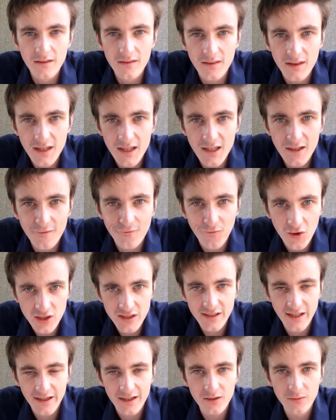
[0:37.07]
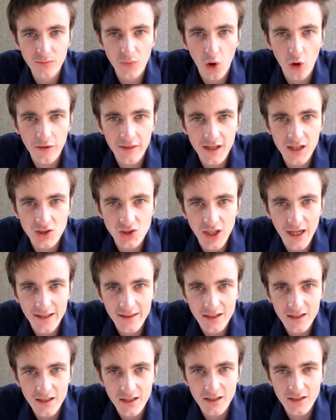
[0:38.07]
The first item on the
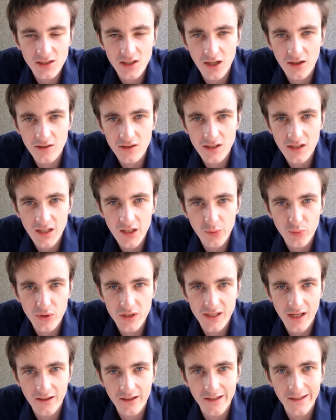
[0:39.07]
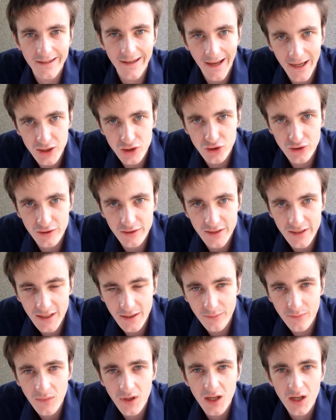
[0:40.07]
agenda concerns the Brazilian national
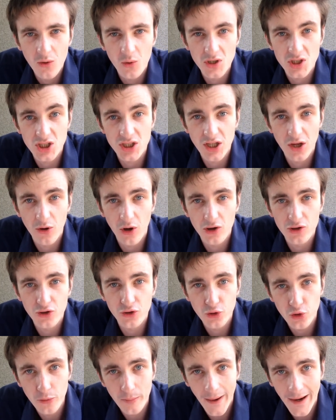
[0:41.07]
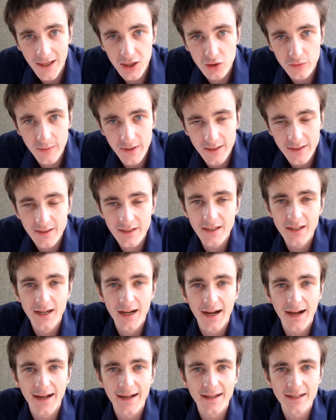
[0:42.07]
team, which is now under new management,
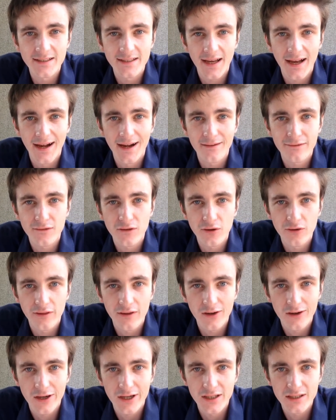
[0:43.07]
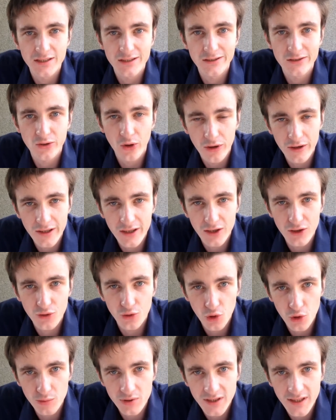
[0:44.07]
as after their historic
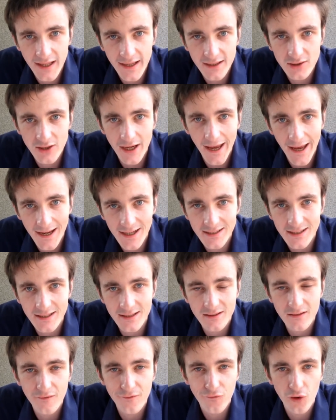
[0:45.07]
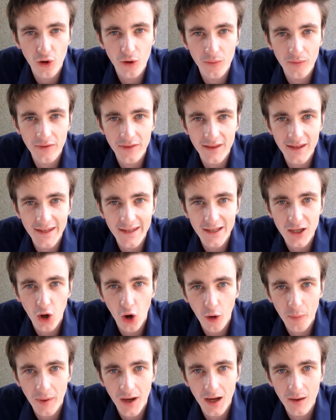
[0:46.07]
group stage exit from the
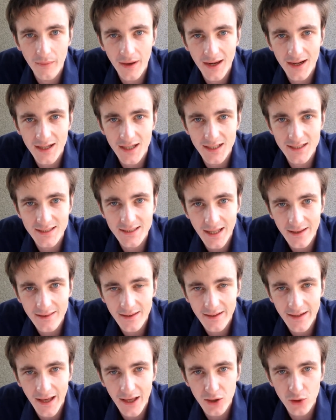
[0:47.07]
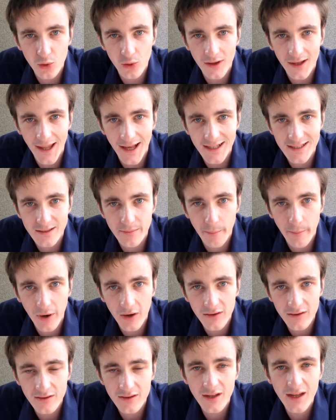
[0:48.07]
Copa America Centenario last
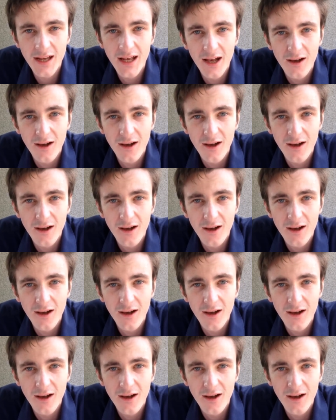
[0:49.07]
month,